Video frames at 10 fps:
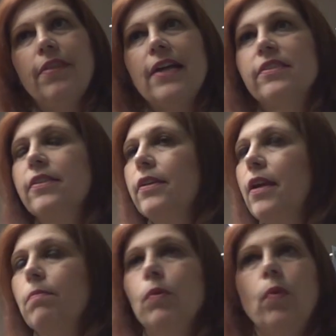That's the
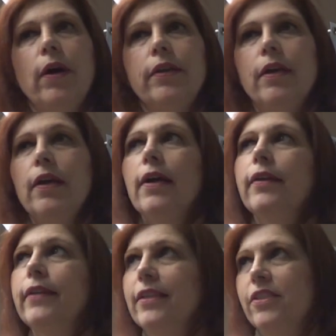number
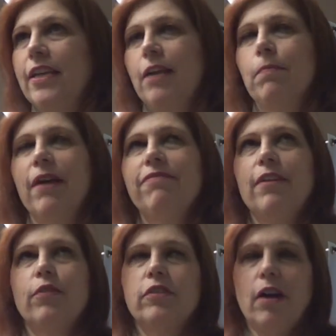one. Let's take my
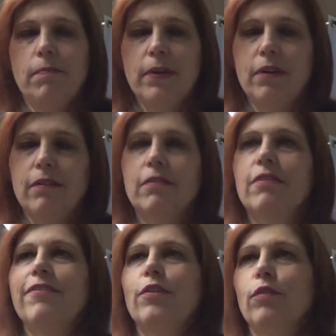favorite topic,
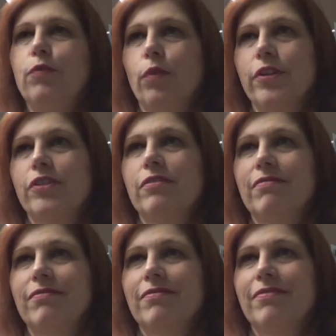the federal force.
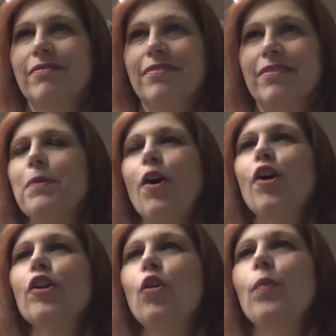The
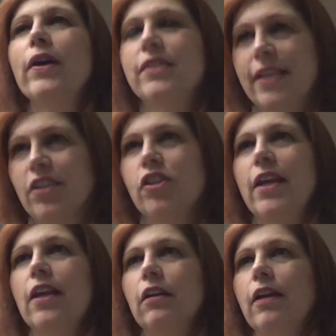Article 1, Section
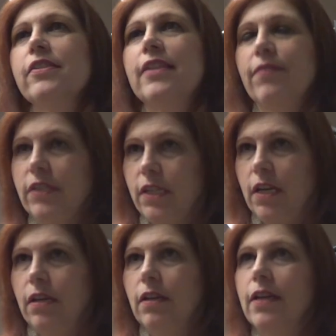8, Clause
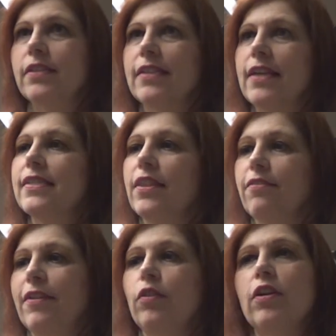17, it says that
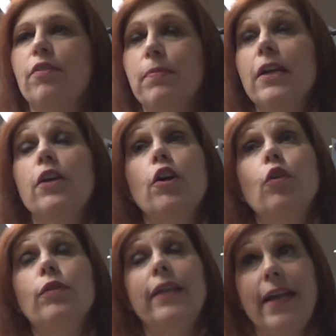the federal government can
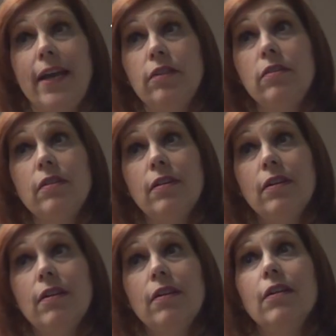own land
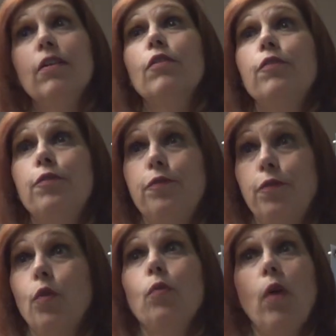
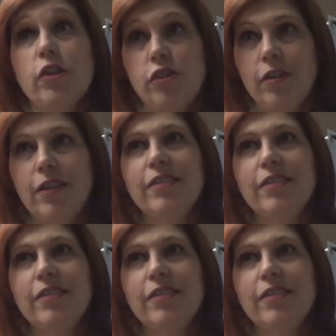for Washington,